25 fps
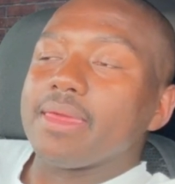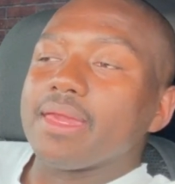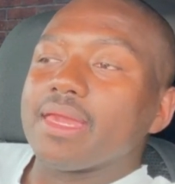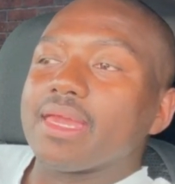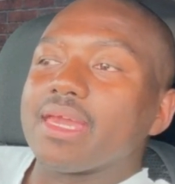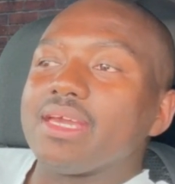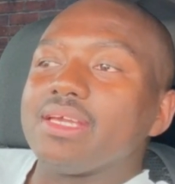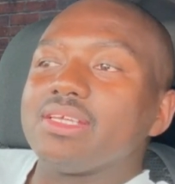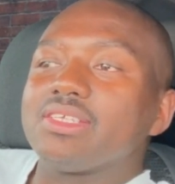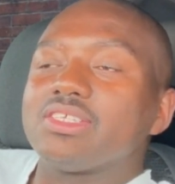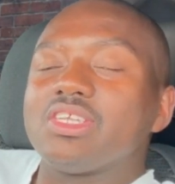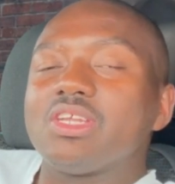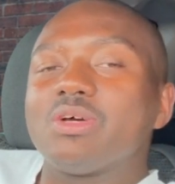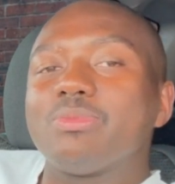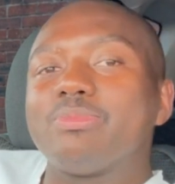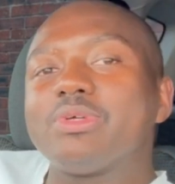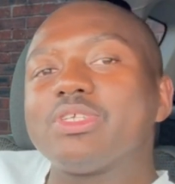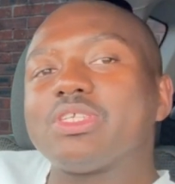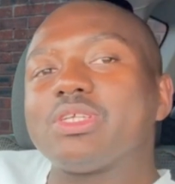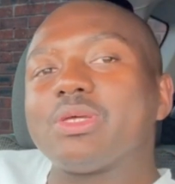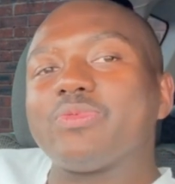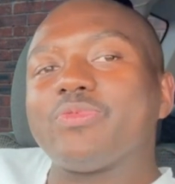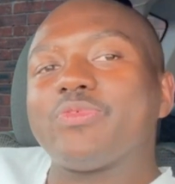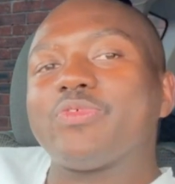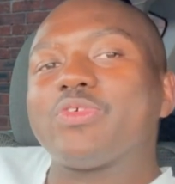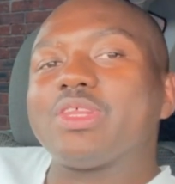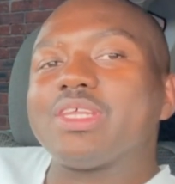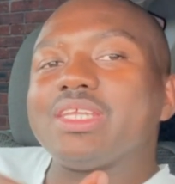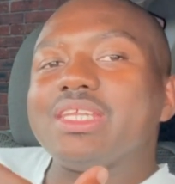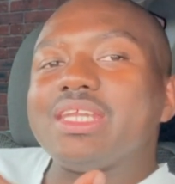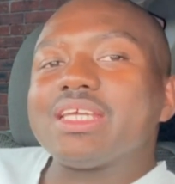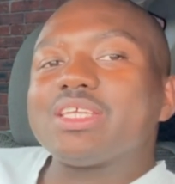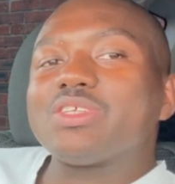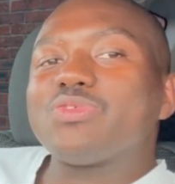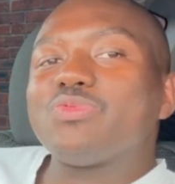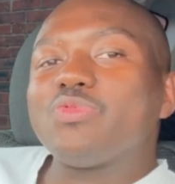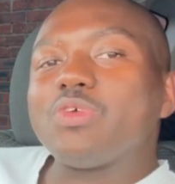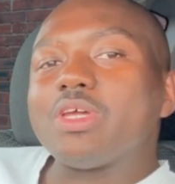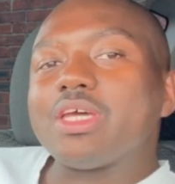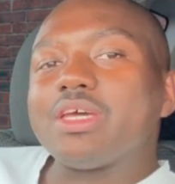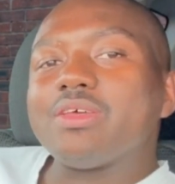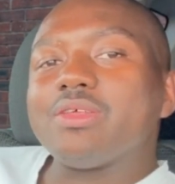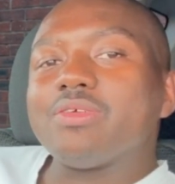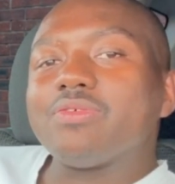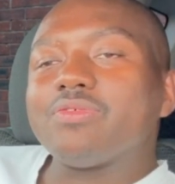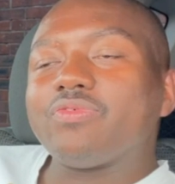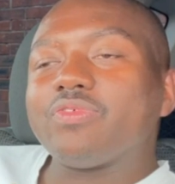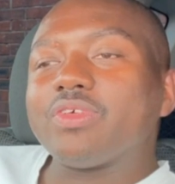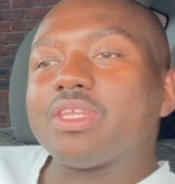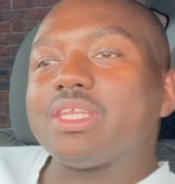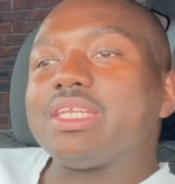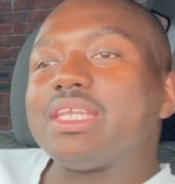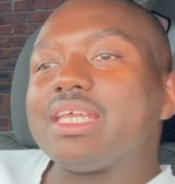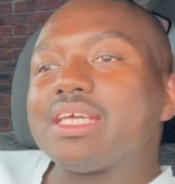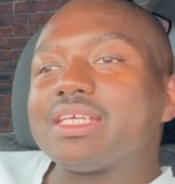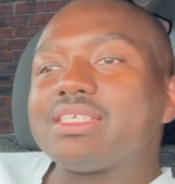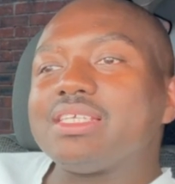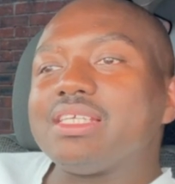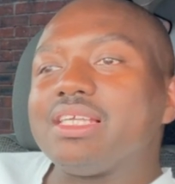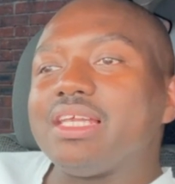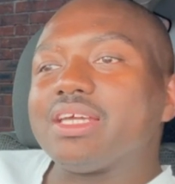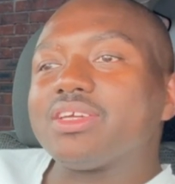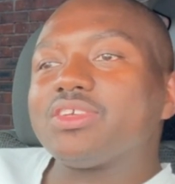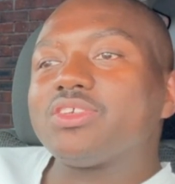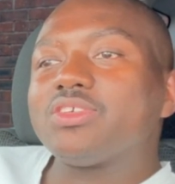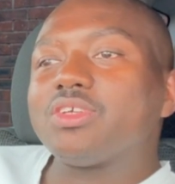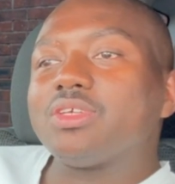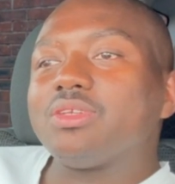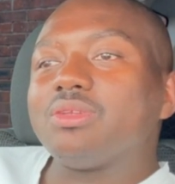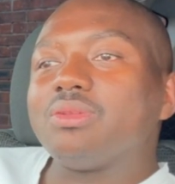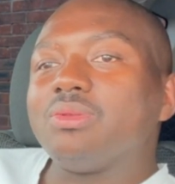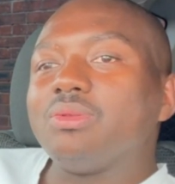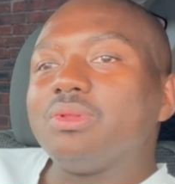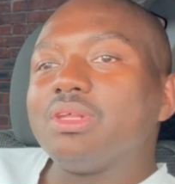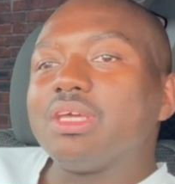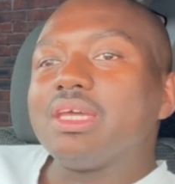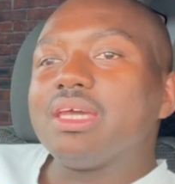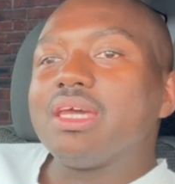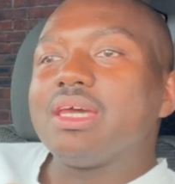Get his numbers up for the next election.